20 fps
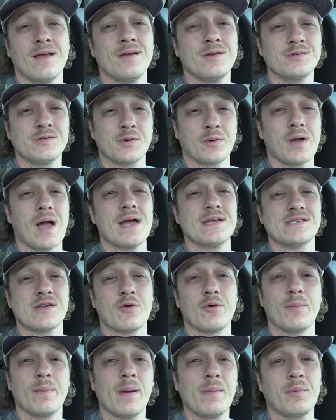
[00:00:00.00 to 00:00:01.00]
So guys, I
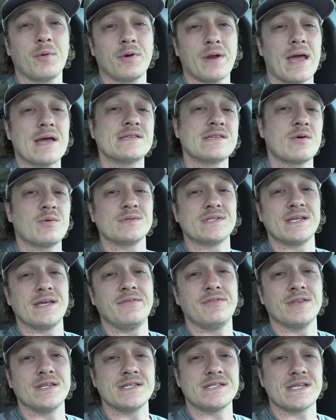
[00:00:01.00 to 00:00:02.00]
remembered as I was
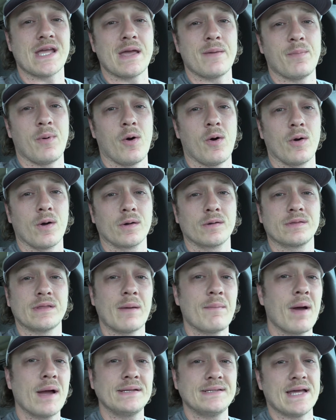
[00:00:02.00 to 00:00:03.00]
leaving the state park
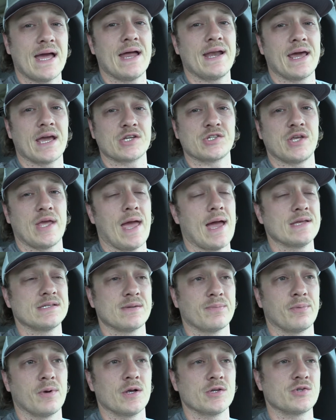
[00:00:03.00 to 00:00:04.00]
that my dad actually has
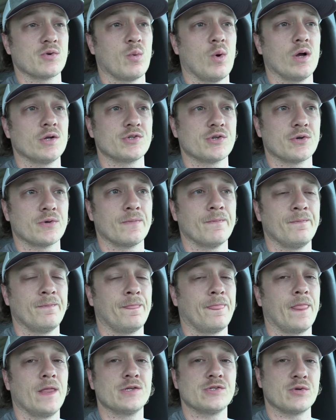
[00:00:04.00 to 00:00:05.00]
a pressure washer.
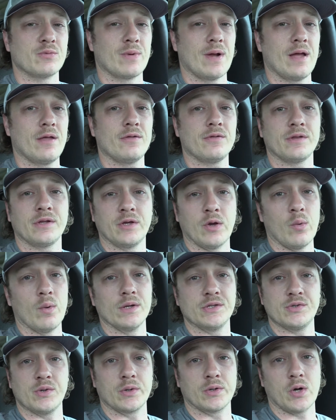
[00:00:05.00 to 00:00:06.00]
So rather than
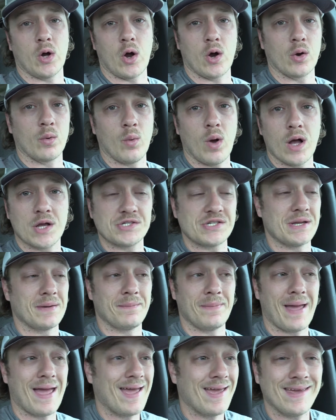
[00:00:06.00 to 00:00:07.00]
going to a car wash and
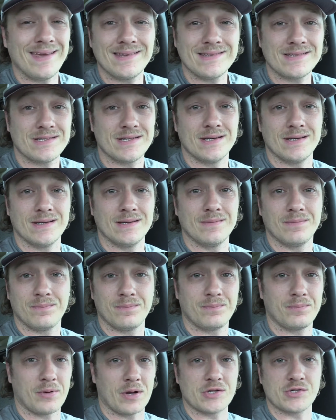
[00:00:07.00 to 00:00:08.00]
paying to
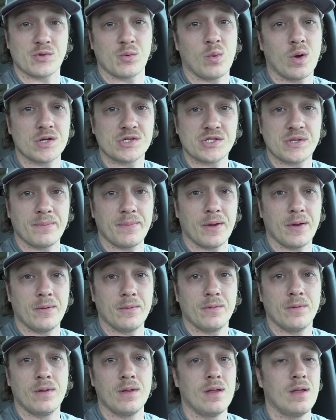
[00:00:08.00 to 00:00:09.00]
pressure wash the
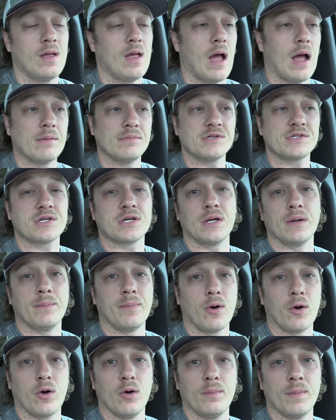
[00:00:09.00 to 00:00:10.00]
boat, I'm just going to
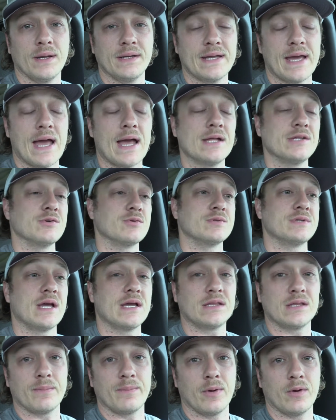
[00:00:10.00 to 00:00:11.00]
borrow my dad's or
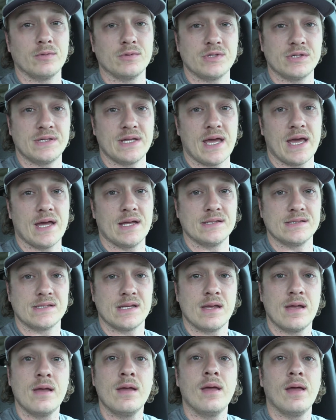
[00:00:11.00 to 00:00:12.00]
take the boat to dad's
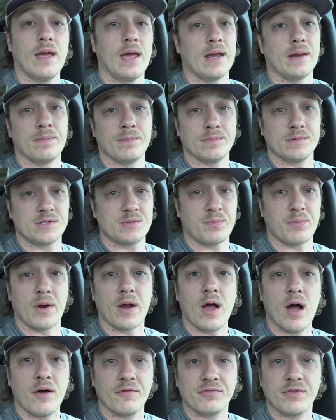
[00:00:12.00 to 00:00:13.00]
and
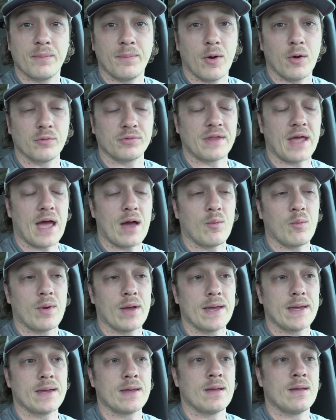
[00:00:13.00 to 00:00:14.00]
spray off the boat that
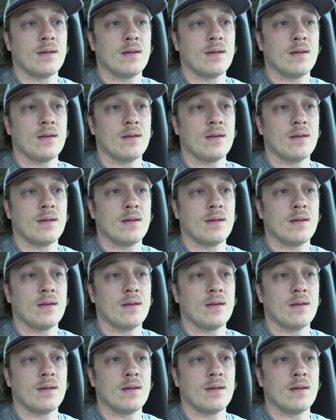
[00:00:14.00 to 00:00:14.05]
way.